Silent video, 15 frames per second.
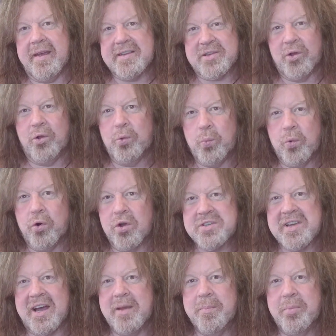his old
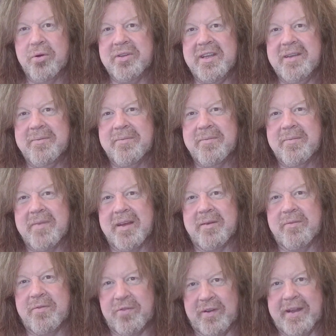wartime buddy, like